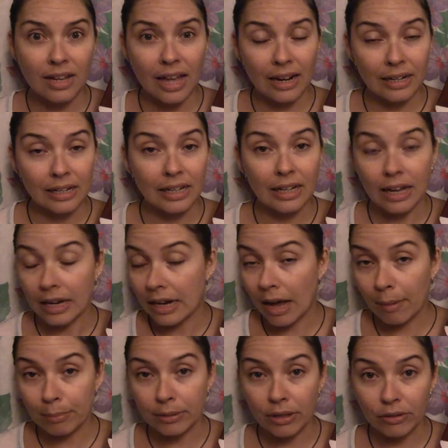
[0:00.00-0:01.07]
editing and
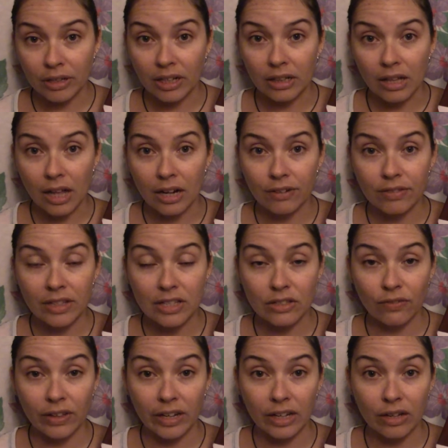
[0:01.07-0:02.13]
uploading a lot of these
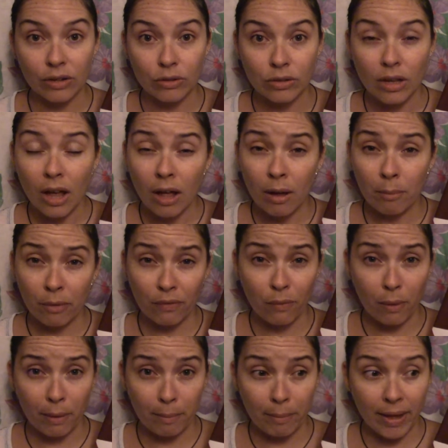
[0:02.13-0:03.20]
videos
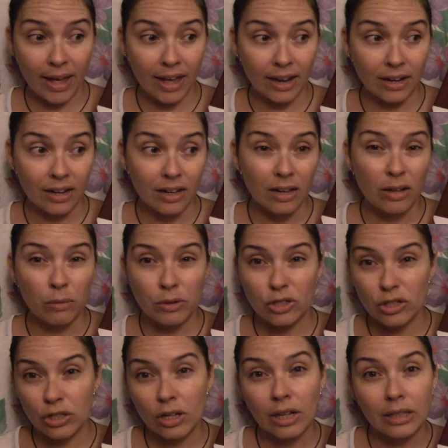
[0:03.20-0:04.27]
before bed, which
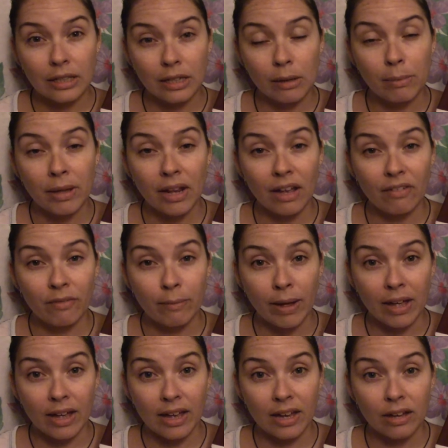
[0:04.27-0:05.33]
took a little bit of
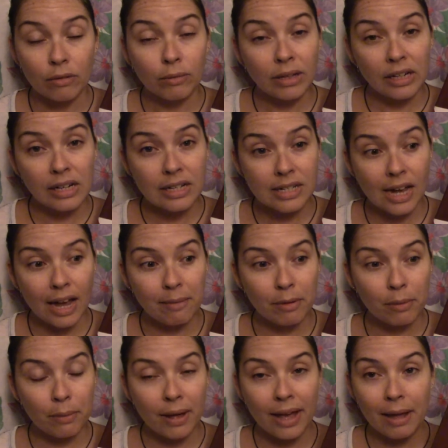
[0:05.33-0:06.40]
my reading time
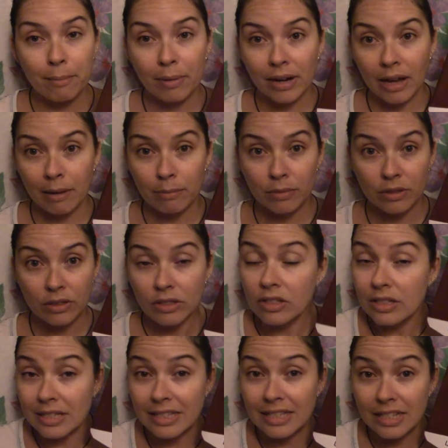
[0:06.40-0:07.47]
away, but I'm
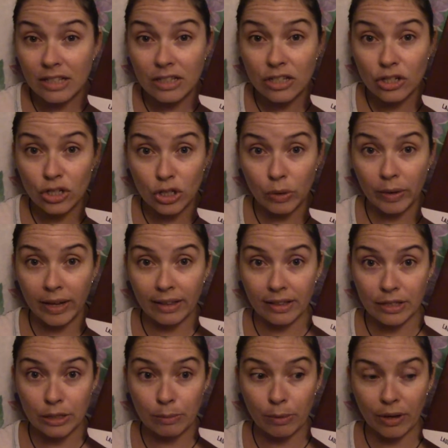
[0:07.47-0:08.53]
still enjoying
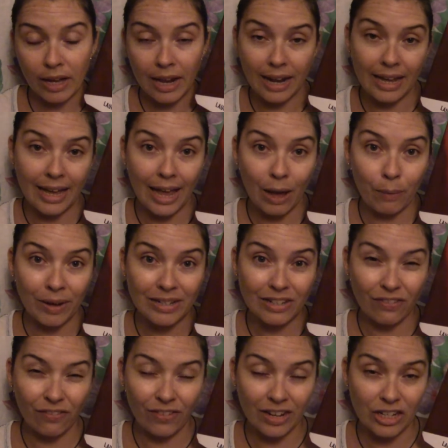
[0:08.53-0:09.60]
this book and I can't wait to
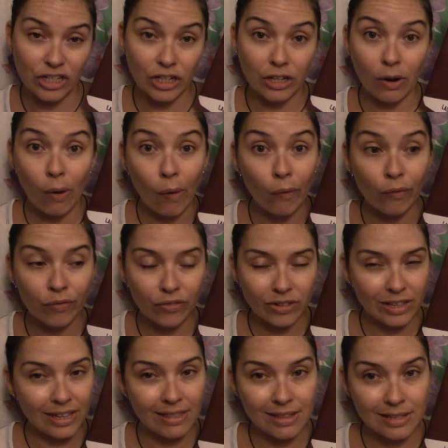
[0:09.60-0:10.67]
finish it
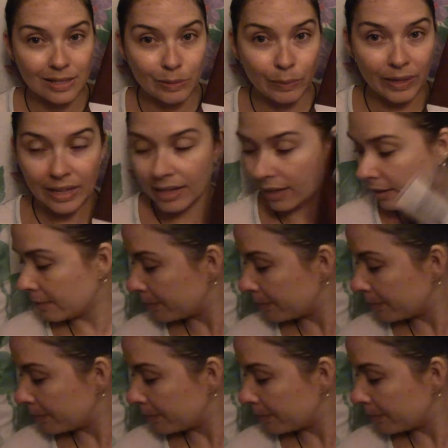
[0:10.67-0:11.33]
hopefully this week.